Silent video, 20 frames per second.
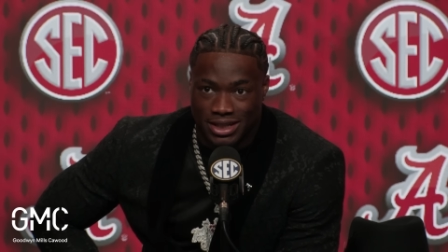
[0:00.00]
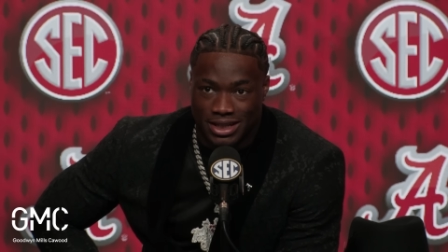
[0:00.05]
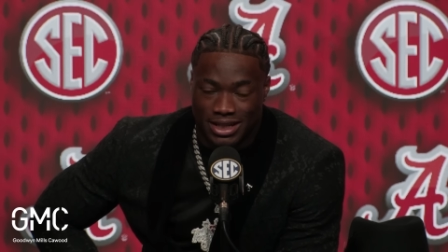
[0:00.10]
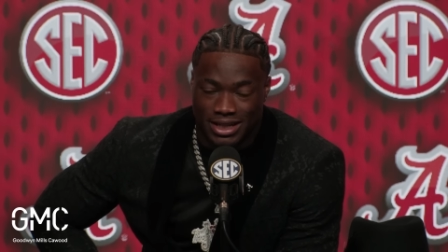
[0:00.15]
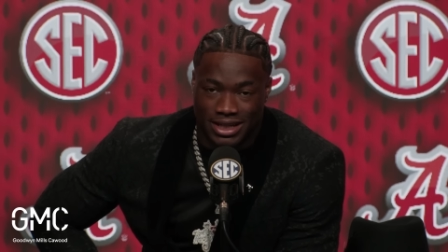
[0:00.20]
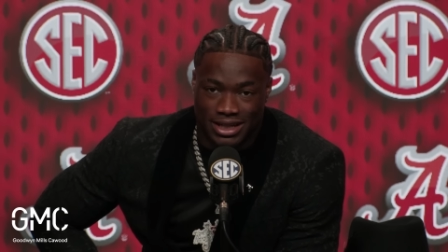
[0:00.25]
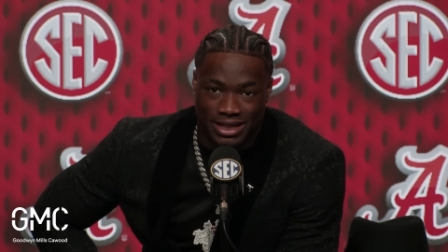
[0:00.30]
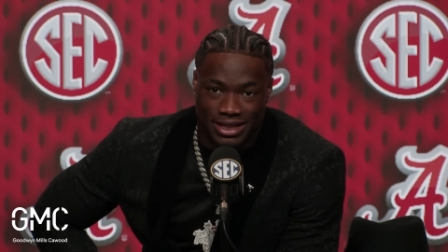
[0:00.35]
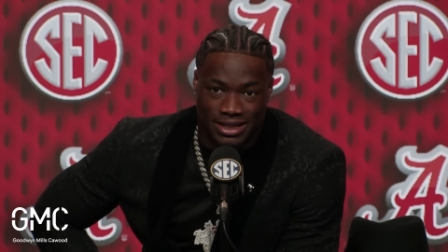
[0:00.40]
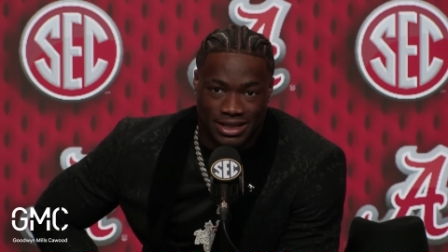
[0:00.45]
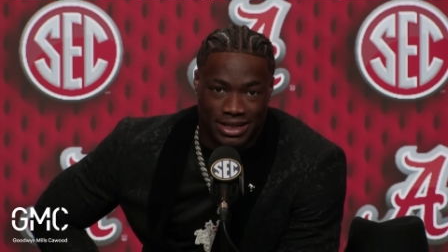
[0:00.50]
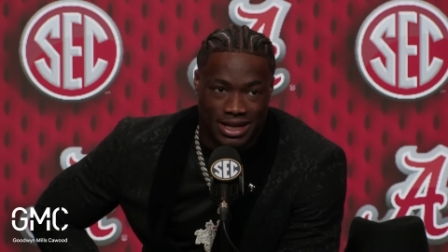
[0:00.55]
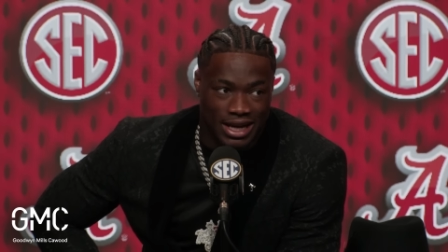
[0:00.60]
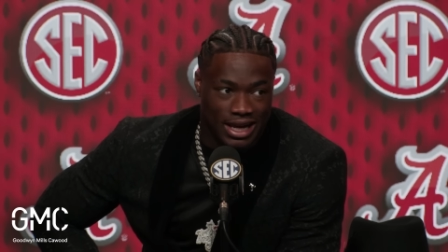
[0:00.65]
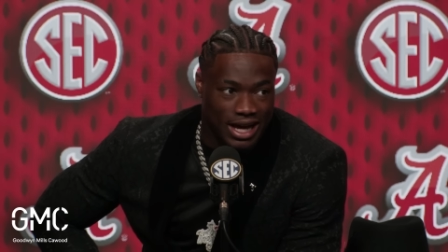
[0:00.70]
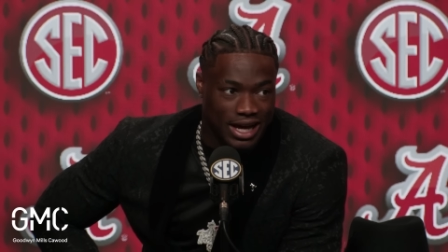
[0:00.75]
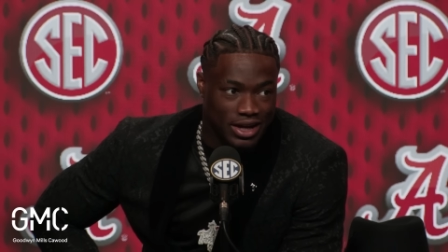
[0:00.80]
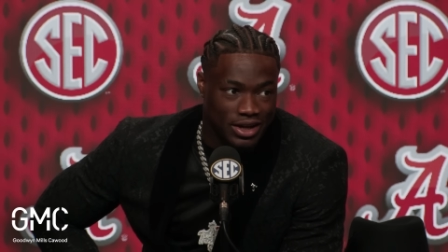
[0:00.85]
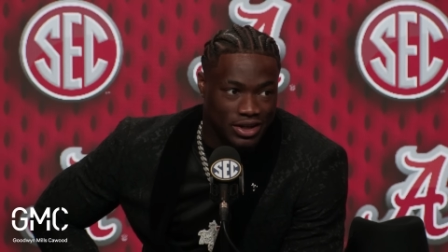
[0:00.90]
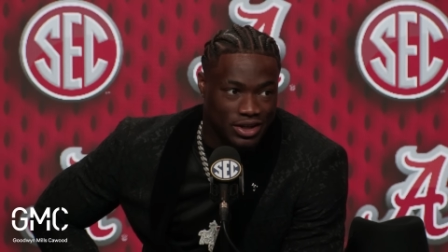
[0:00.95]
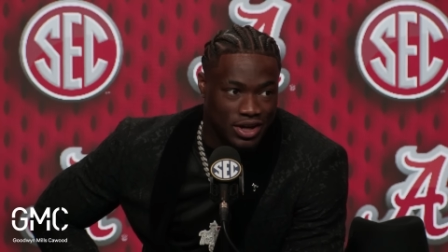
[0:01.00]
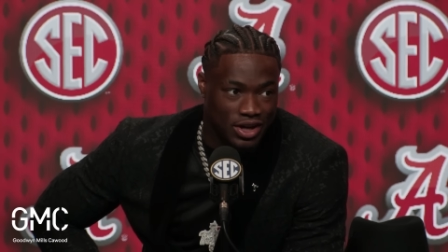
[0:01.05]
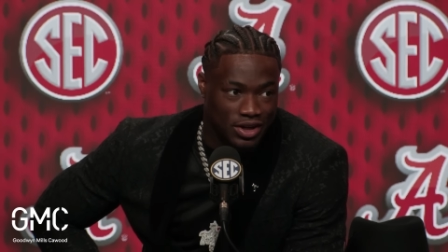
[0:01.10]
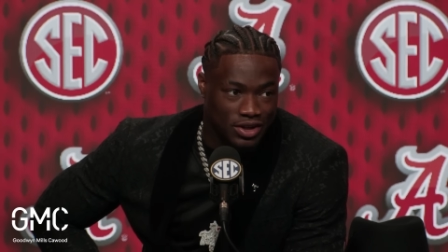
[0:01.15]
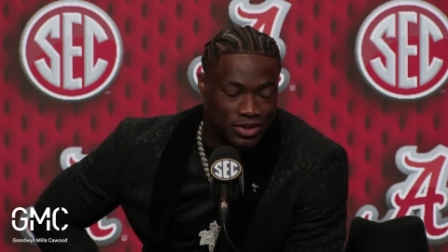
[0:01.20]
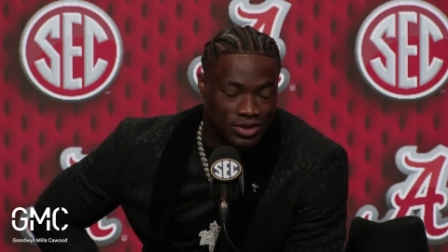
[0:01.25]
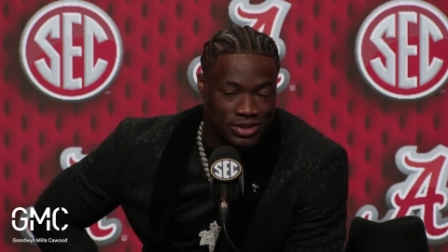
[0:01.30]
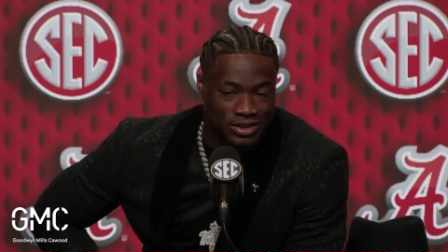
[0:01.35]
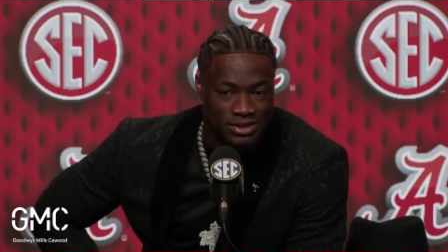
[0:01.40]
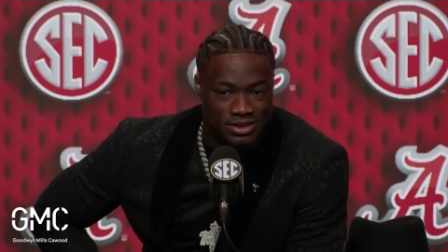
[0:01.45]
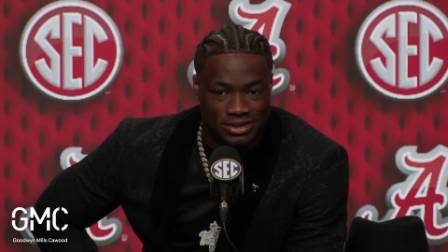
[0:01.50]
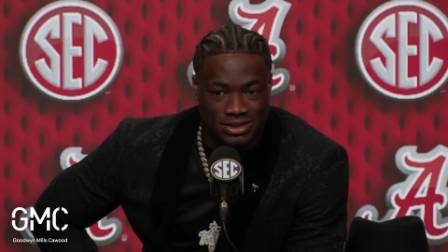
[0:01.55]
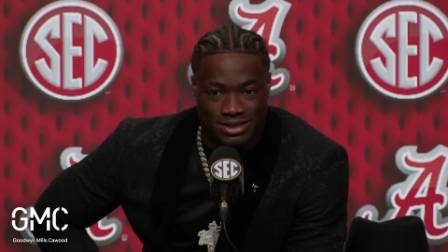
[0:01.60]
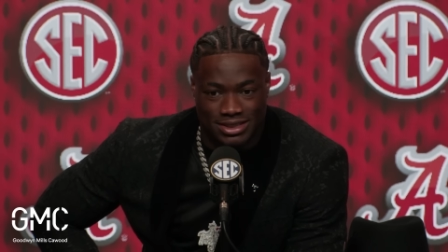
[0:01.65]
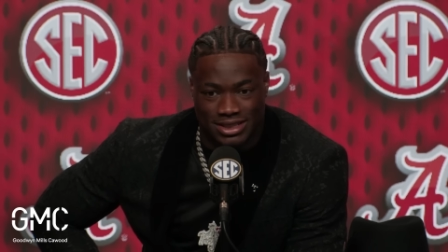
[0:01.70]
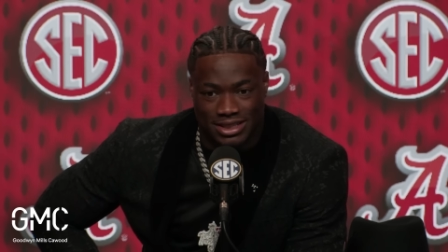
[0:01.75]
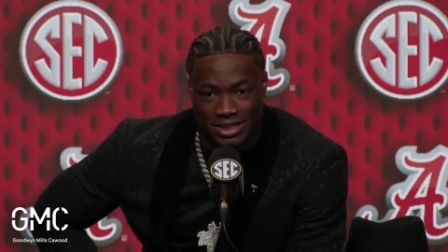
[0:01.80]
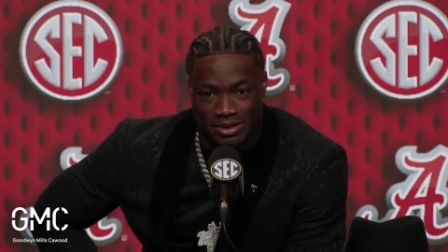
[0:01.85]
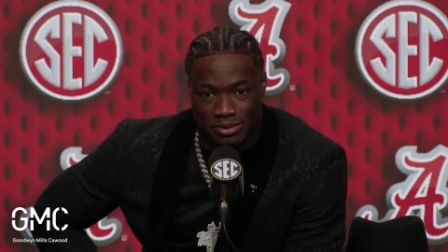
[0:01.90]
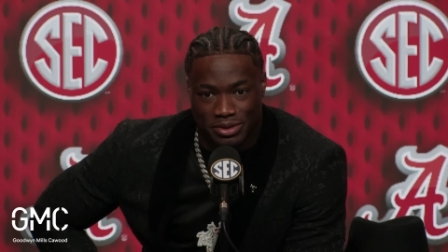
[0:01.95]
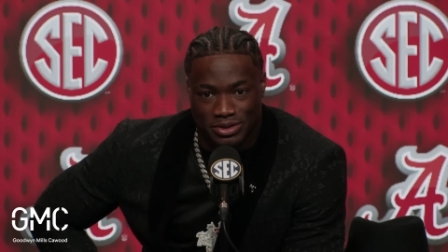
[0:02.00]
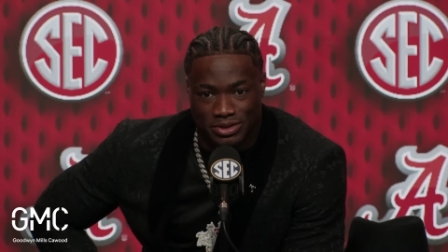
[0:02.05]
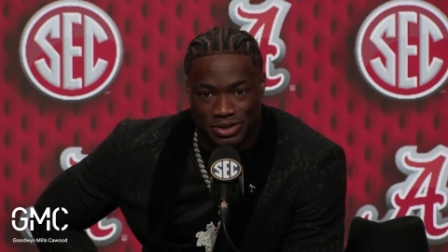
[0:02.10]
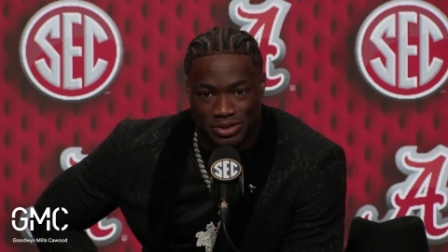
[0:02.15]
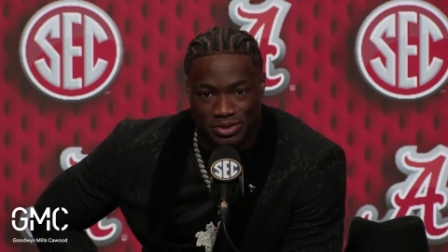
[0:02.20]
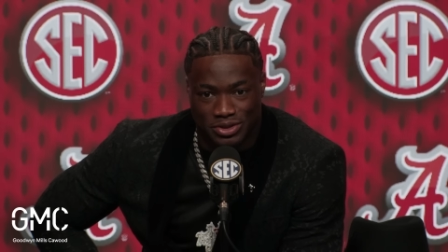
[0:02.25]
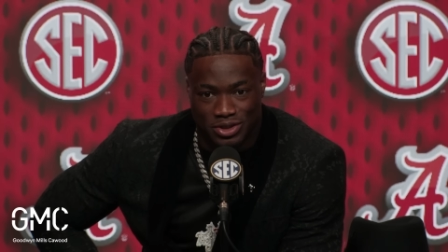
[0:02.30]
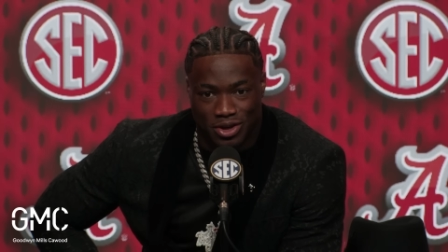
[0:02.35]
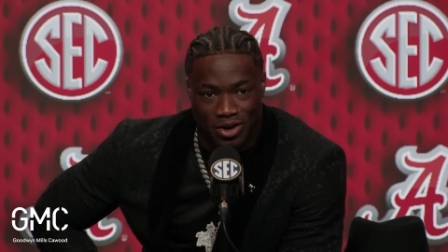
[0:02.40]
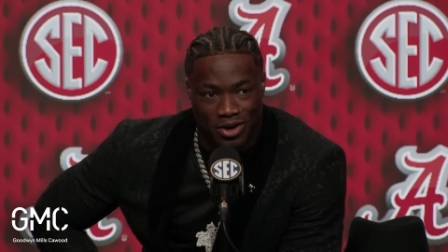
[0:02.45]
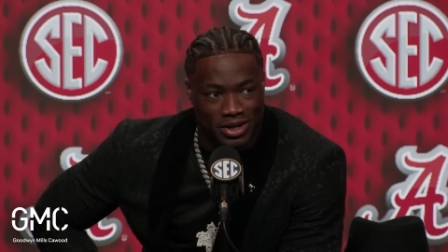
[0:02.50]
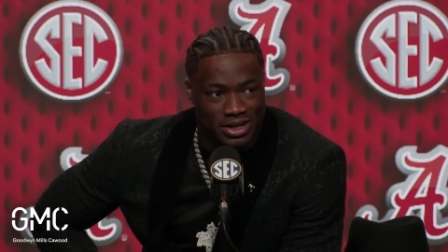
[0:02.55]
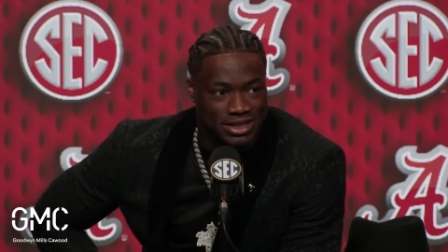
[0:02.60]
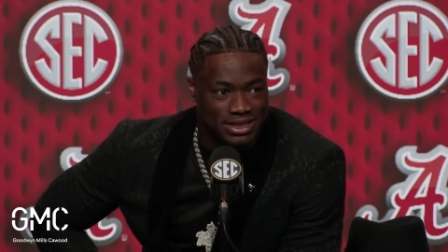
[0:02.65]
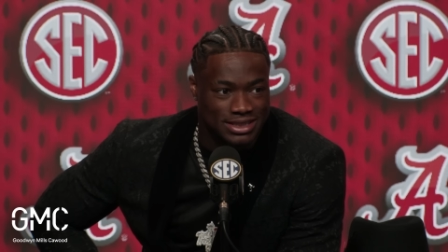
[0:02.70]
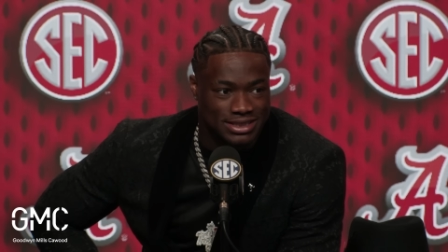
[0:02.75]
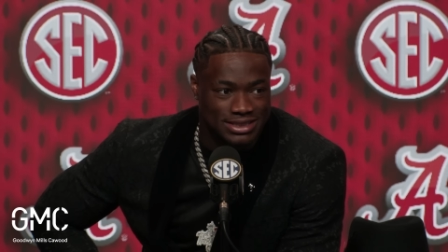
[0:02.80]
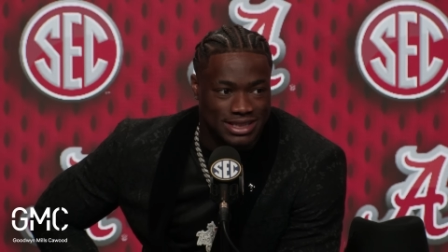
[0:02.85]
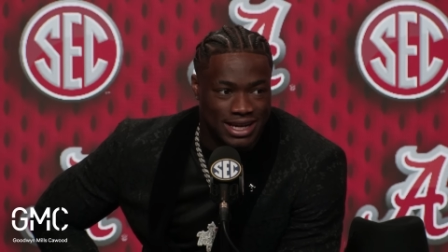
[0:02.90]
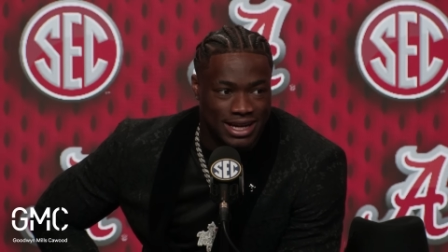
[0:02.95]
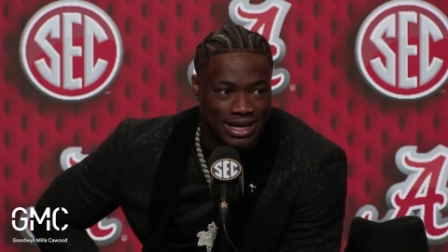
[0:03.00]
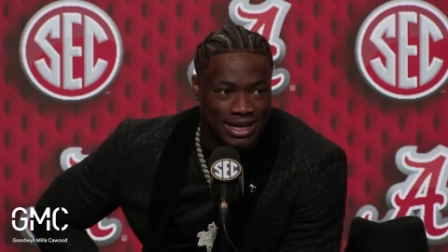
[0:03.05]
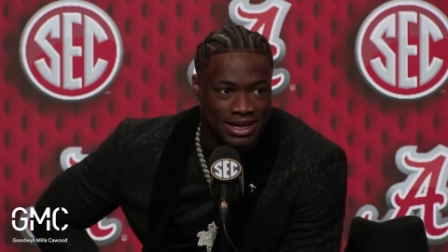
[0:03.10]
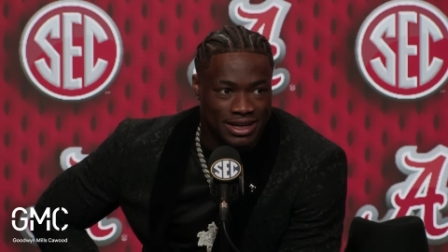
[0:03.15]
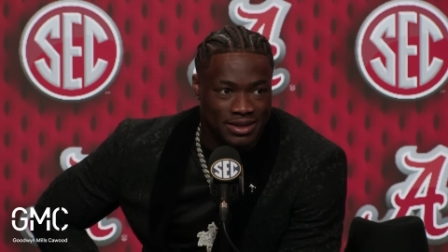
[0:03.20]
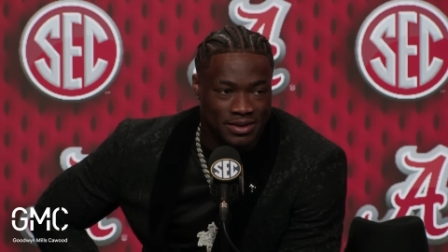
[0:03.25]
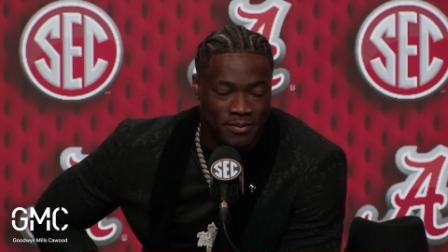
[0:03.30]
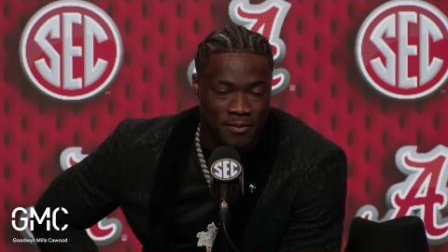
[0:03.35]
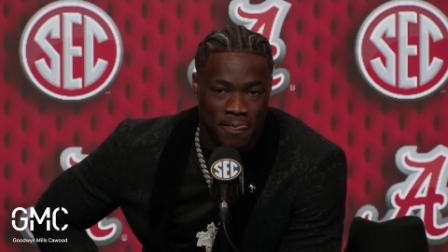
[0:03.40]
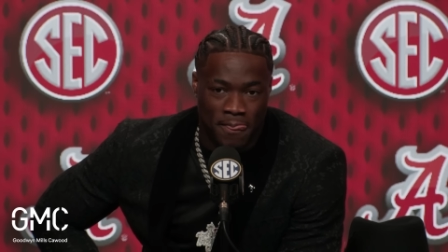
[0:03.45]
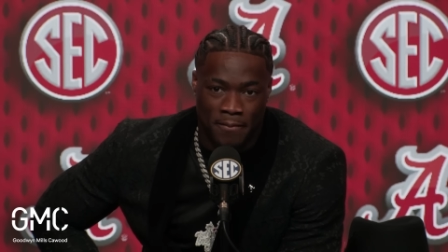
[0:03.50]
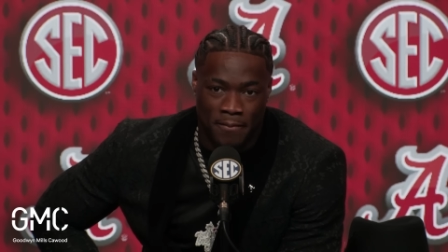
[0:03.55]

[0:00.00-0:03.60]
and a lighter color. Um, it was it was hard to decide.